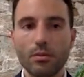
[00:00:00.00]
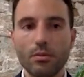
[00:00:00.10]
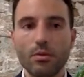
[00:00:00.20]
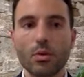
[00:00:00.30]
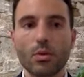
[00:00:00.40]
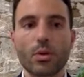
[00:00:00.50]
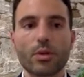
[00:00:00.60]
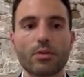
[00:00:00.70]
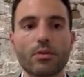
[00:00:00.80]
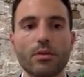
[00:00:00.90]
your
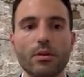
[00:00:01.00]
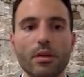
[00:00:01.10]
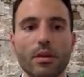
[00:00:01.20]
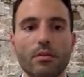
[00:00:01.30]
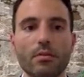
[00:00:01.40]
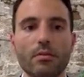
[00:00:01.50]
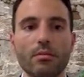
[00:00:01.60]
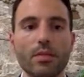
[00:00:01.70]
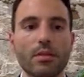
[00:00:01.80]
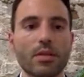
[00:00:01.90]
work.
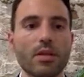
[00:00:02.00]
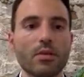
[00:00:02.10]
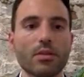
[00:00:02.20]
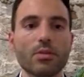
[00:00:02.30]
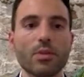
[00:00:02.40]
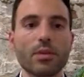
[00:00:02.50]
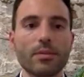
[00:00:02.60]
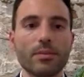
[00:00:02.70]
Let's click on this one.